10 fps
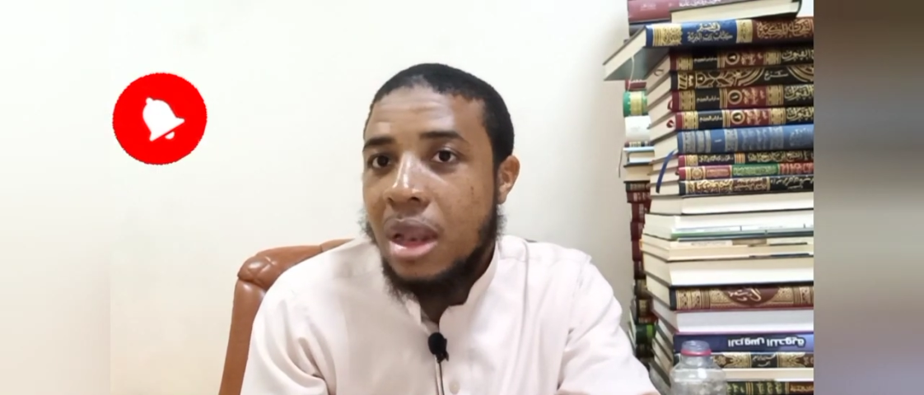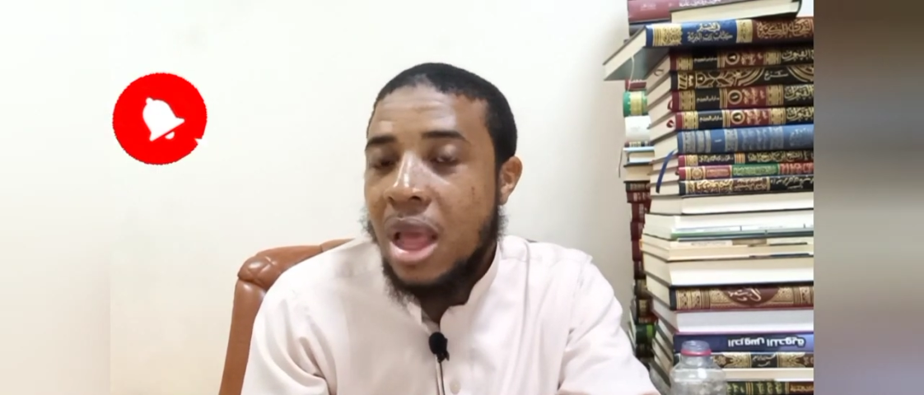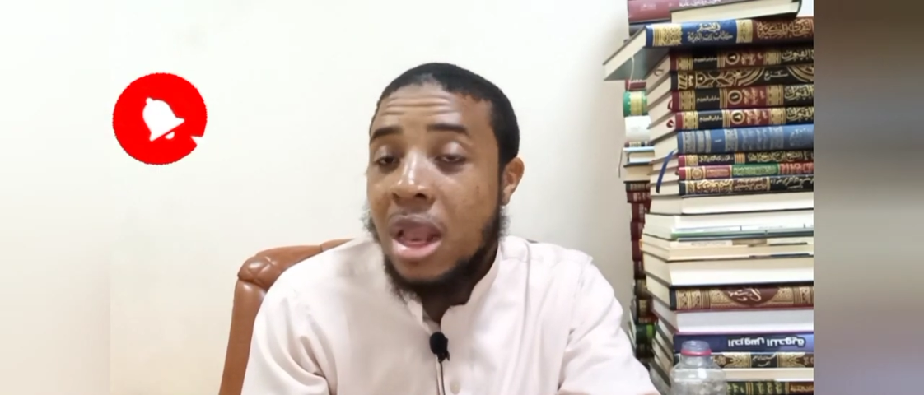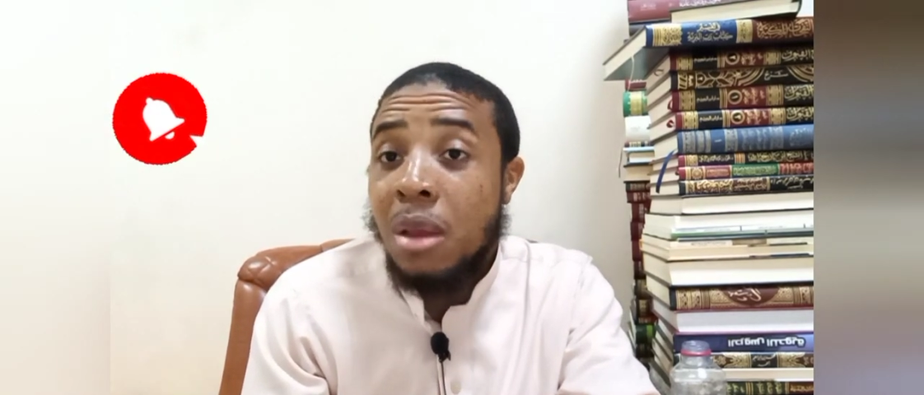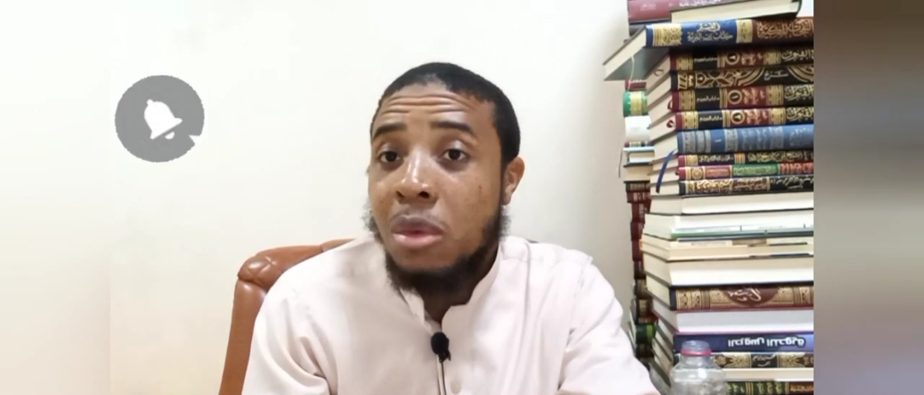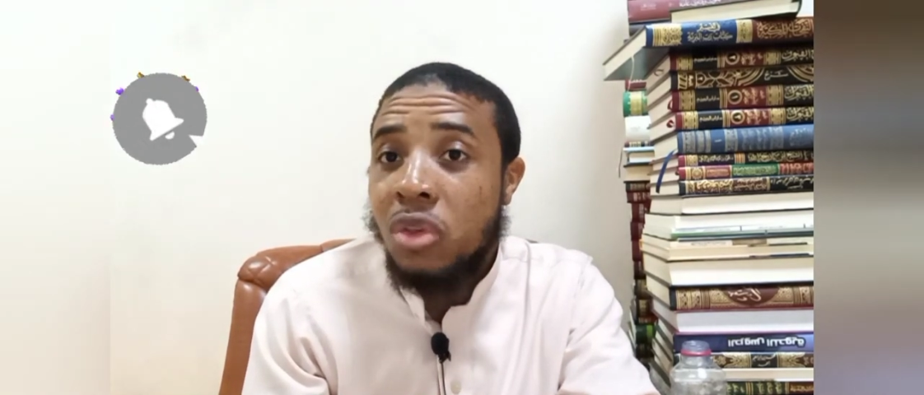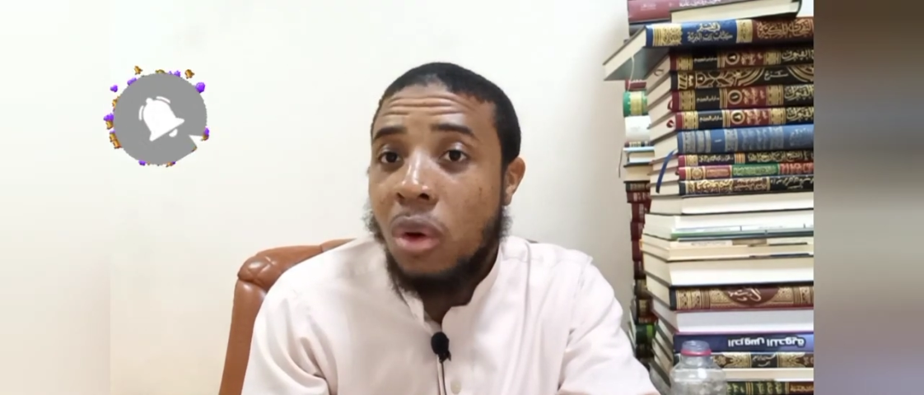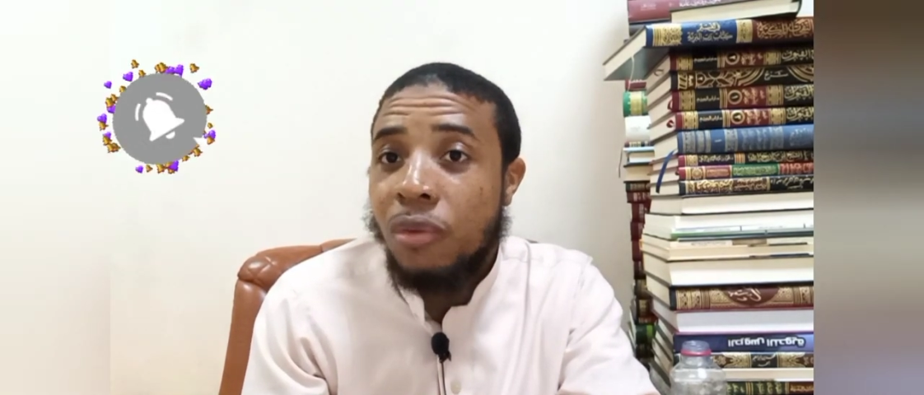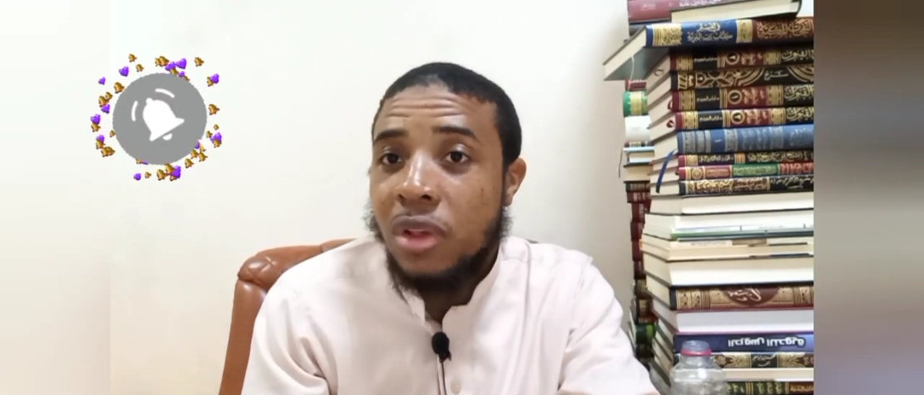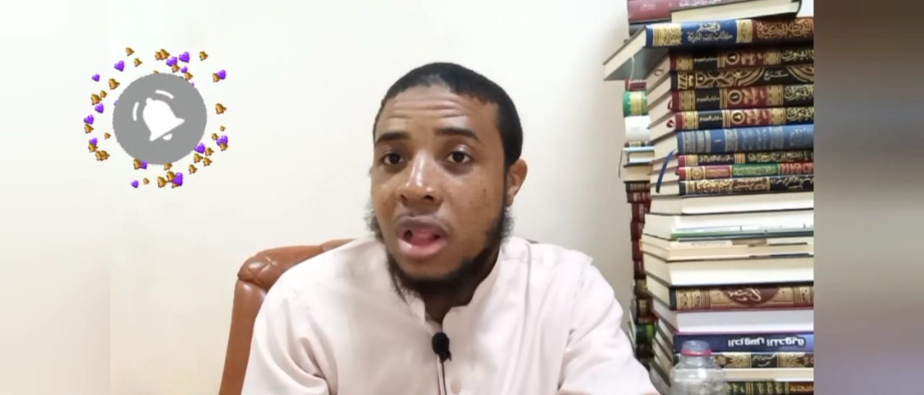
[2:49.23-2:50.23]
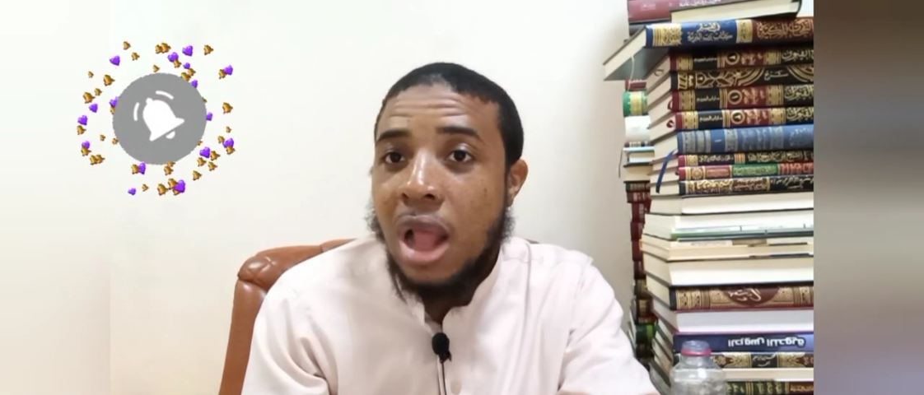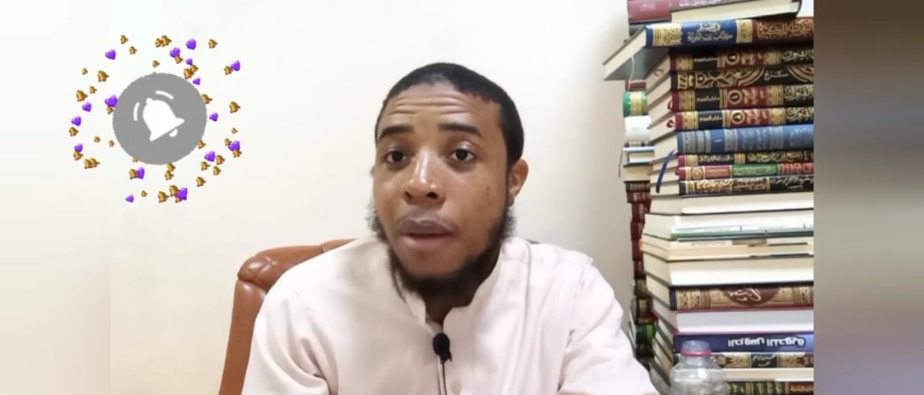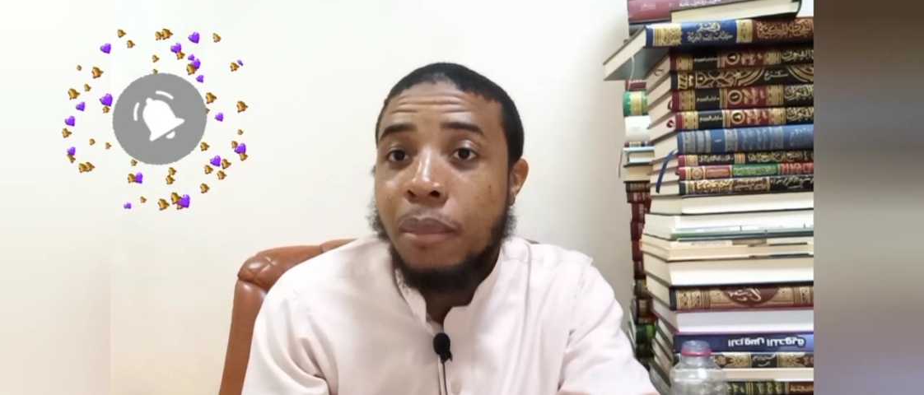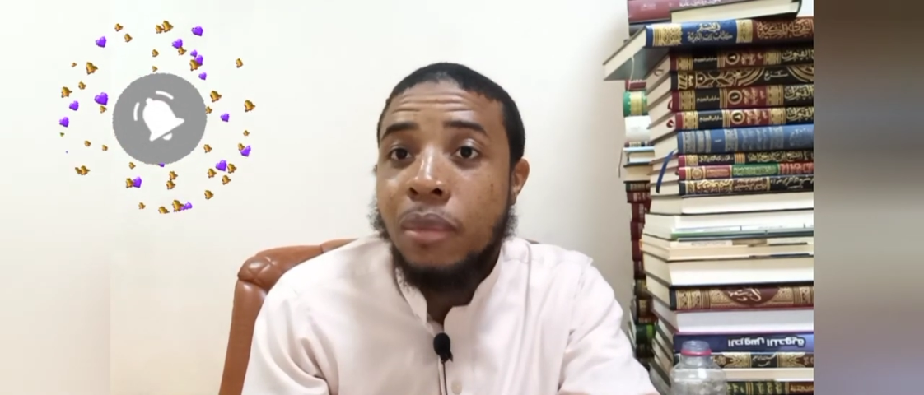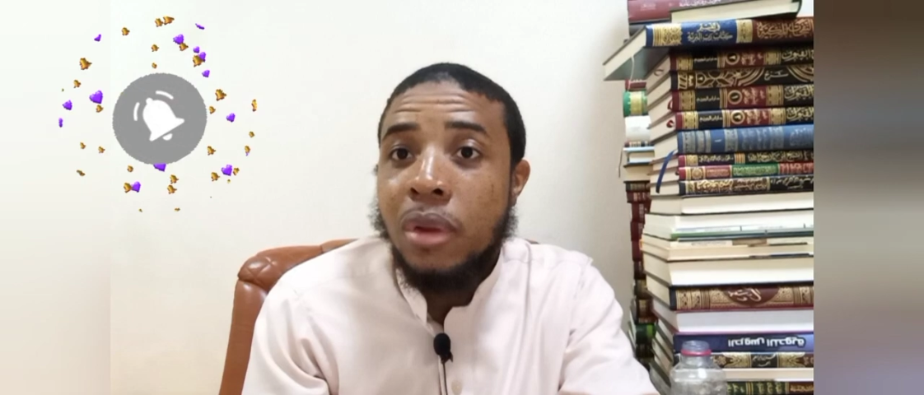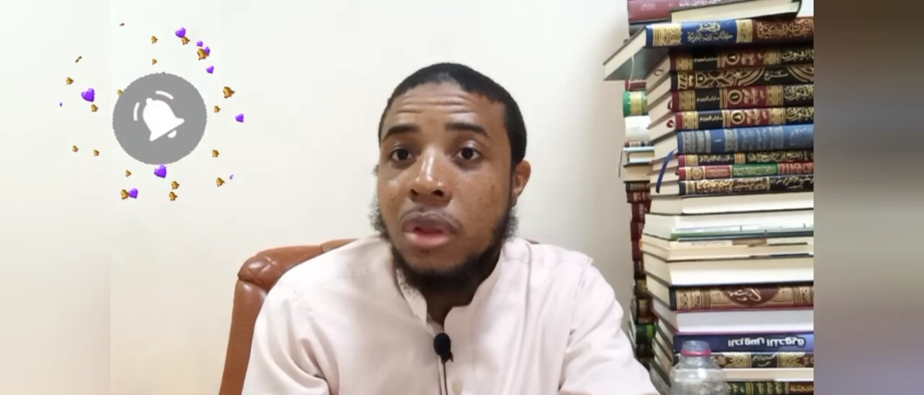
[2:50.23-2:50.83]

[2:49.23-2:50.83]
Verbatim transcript: the enemies of Islam